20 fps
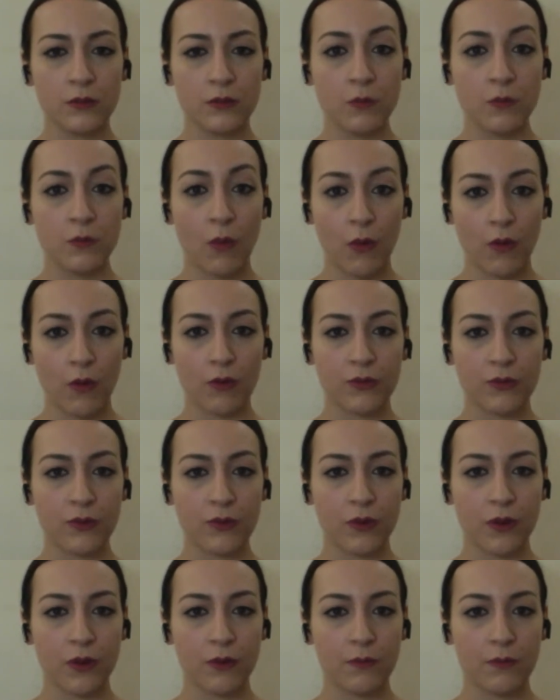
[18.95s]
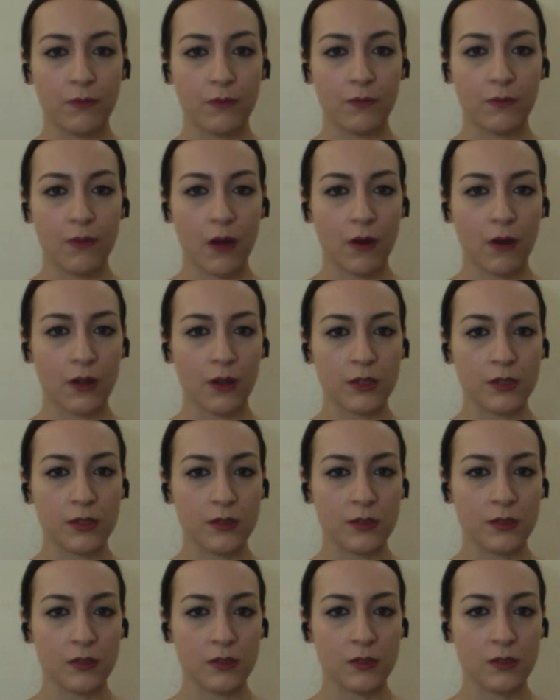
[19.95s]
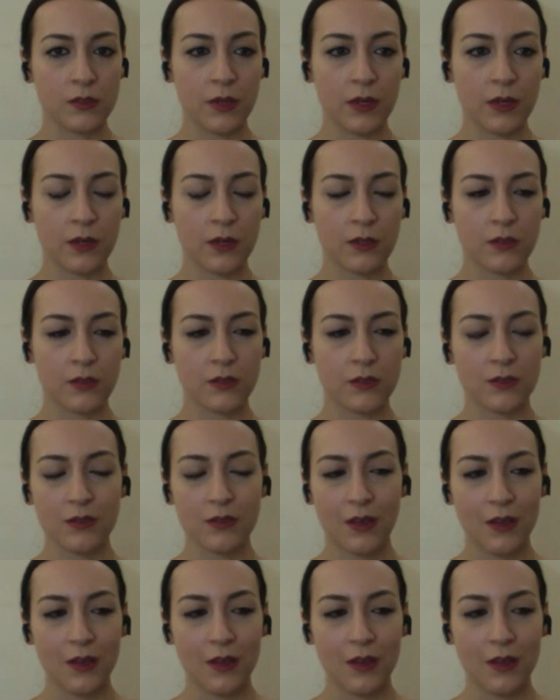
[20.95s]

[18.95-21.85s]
do more for artists because